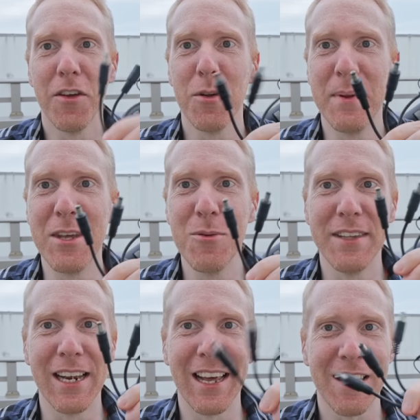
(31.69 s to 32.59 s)
you'd be
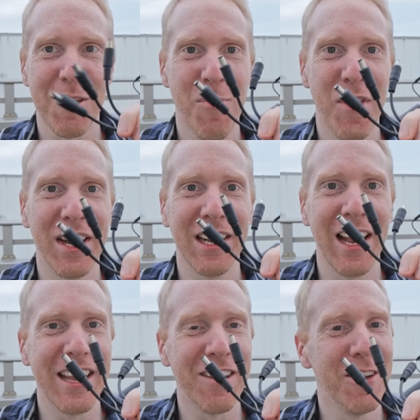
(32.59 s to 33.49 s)
using like something
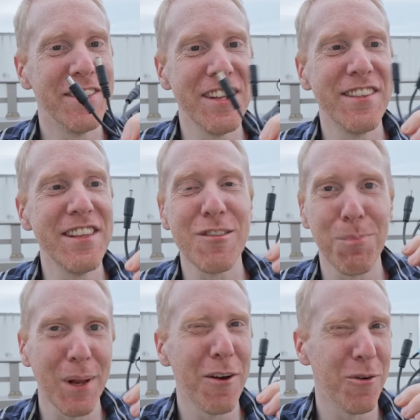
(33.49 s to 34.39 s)
like DC
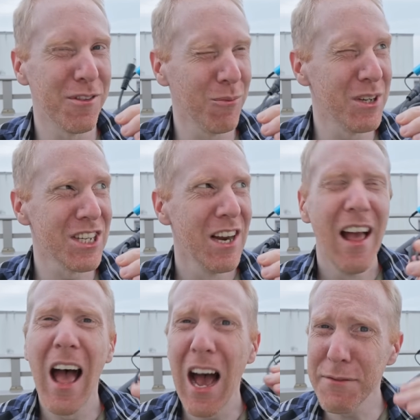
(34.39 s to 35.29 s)
splitters, which
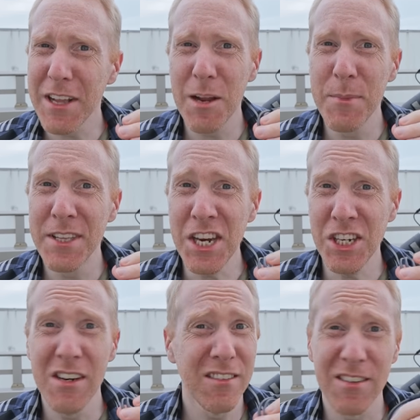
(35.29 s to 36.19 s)
have their limitations.